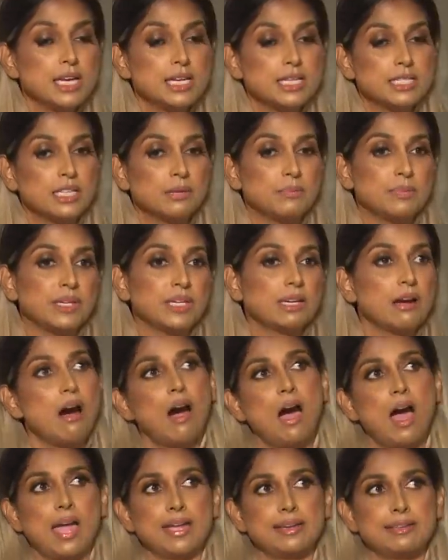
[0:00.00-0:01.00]
yeah. to be
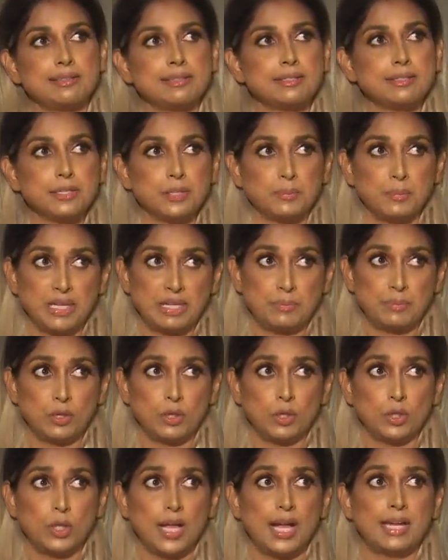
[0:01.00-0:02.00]
kind to
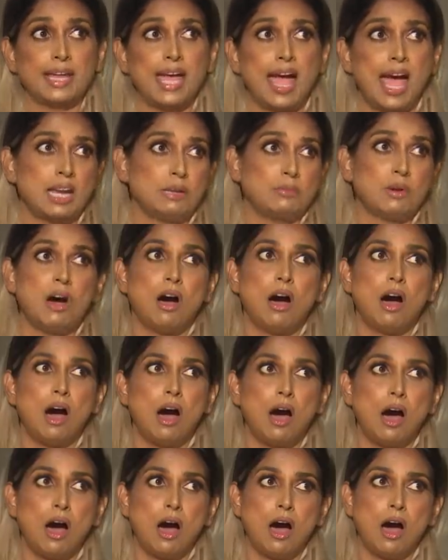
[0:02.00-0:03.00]
people and
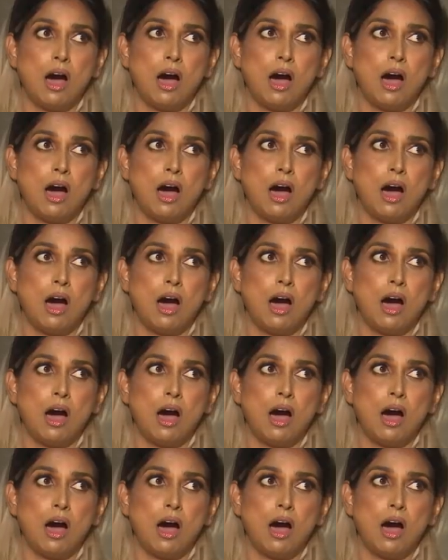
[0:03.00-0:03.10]
animals.